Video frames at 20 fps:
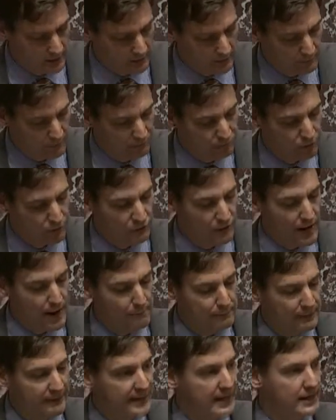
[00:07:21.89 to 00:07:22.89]
before their
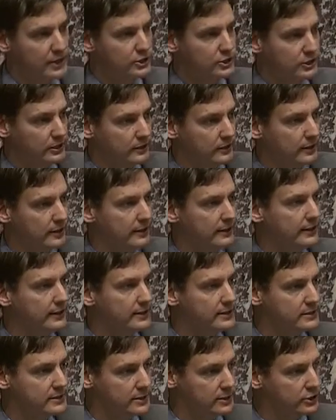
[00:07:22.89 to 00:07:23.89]
application
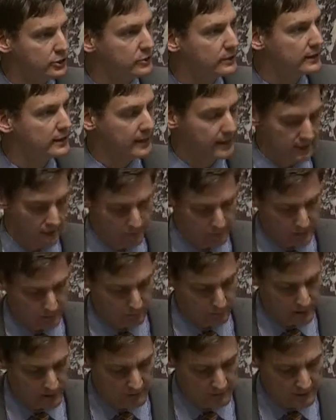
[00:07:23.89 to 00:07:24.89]
is adjudicated by the
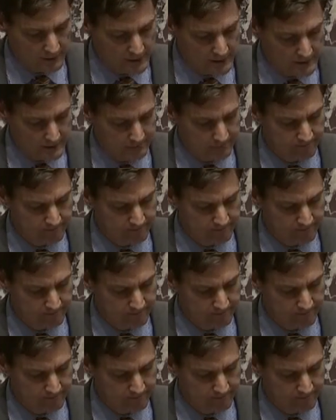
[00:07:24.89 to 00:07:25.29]
province.